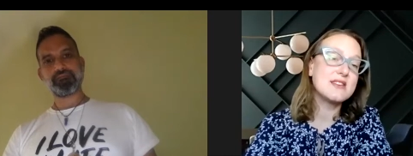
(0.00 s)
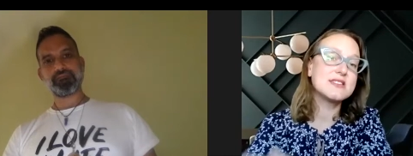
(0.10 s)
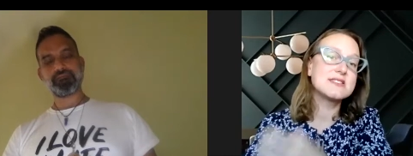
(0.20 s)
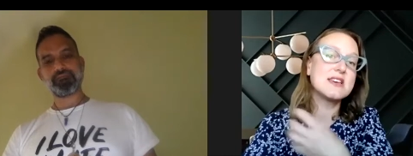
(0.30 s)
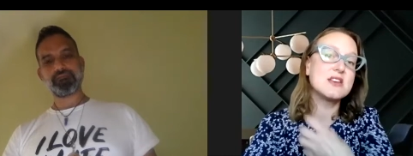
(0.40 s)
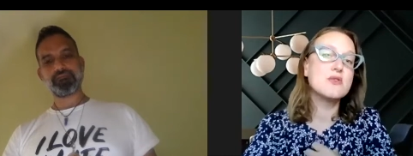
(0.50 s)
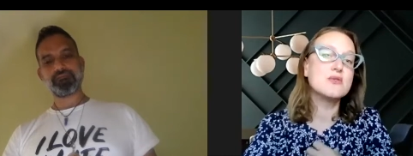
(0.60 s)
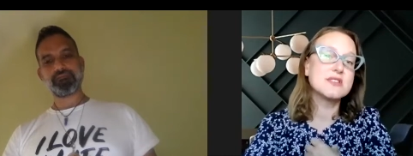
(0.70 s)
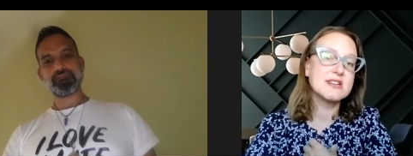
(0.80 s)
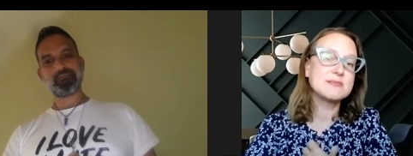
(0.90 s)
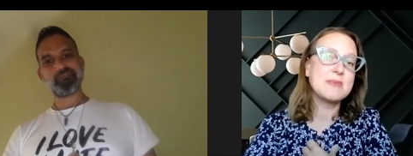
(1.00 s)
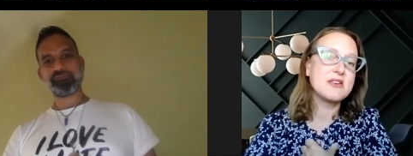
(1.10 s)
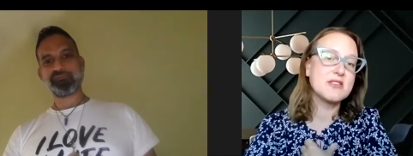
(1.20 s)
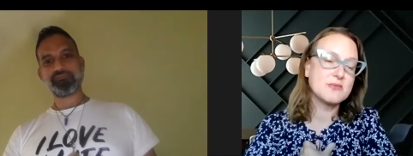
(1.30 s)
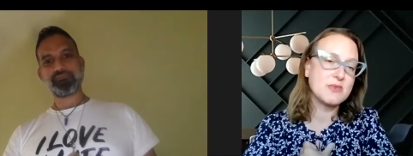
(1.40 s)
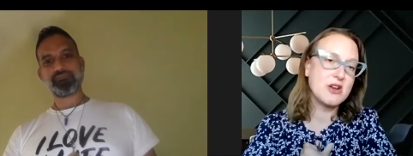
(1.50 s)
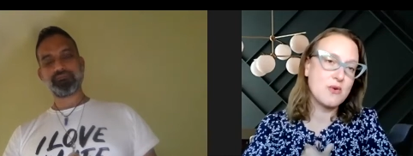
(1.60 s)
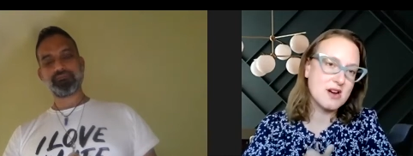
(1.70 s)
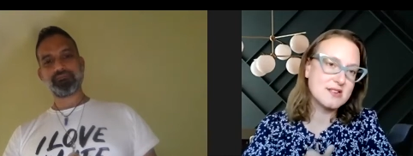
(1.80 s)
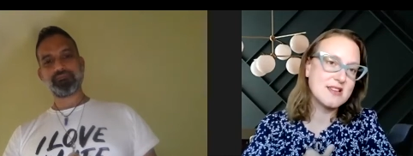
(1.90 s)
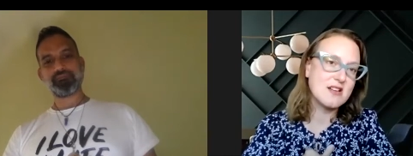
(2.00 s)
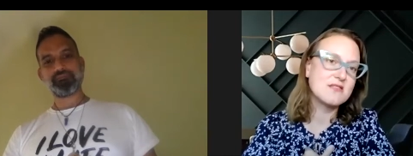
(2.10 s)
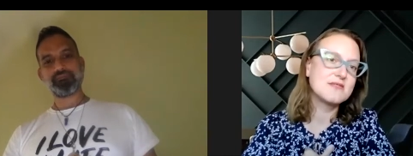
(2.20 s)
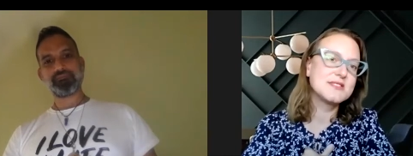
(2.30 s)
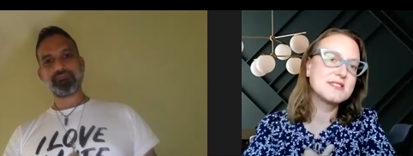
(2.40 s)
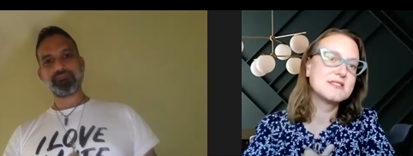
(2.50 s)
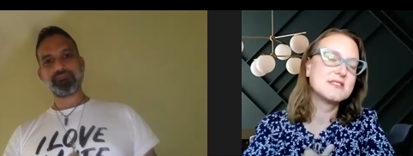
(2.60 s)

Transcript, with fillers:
Speaker 1: of us that knows us better than we know ourselves.